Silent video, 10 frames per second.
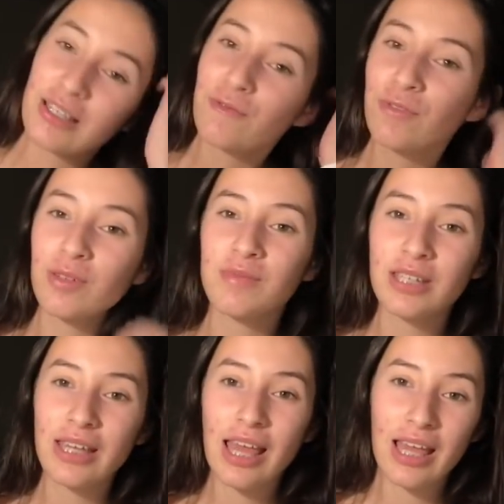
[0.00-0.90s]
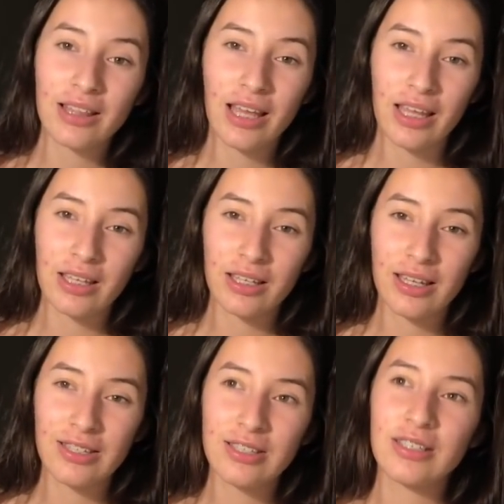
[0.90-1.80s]
It's flimsy and like
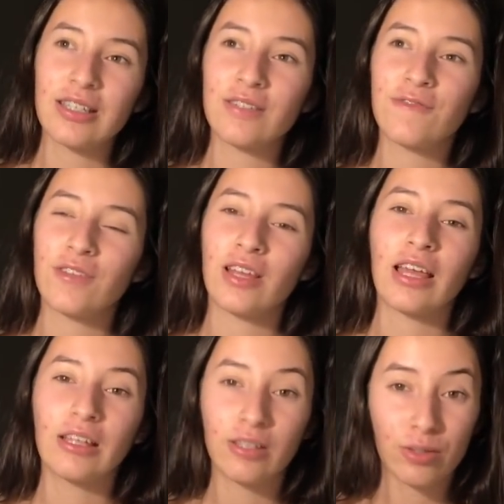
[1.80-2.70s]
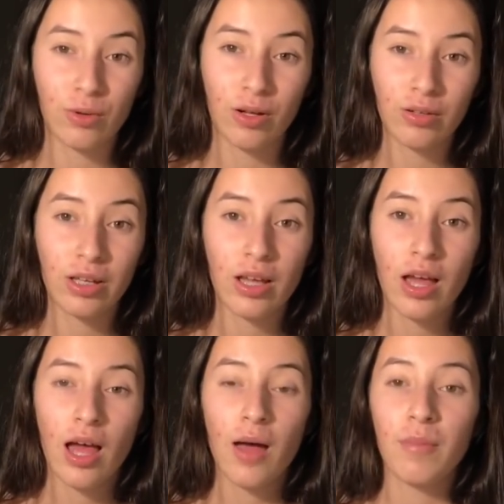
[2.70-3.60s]
it just doesn't feel like good quality.
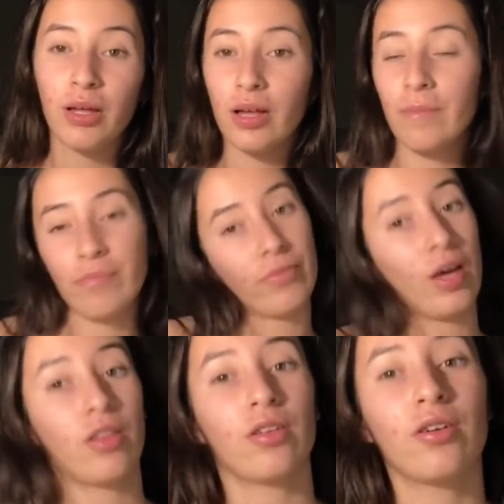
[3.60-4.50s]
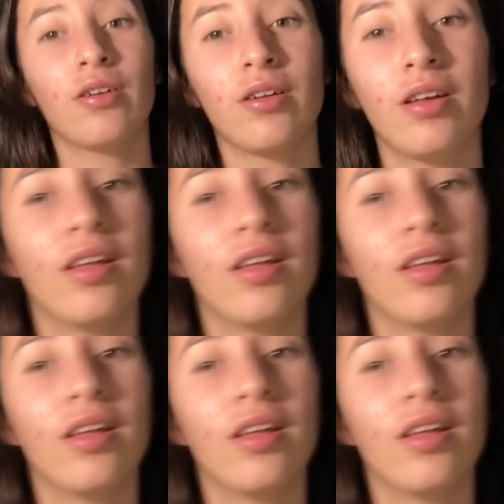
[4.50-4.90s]
But I